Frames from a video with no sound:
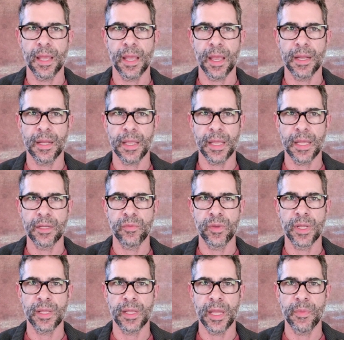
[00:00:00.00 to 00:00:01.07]
And 8.
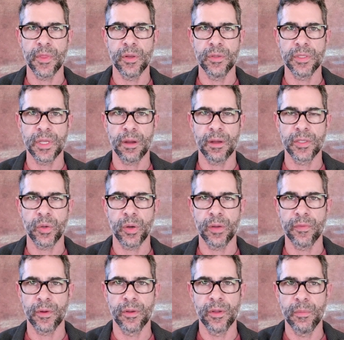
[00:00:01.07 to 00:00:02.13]
Reclaim the new territory
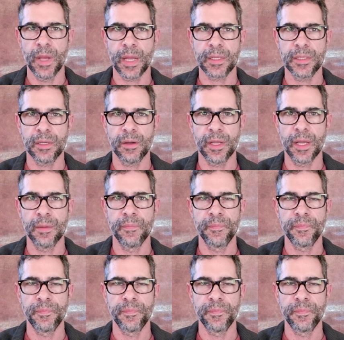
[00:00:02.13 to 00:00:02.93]
for good bacteria.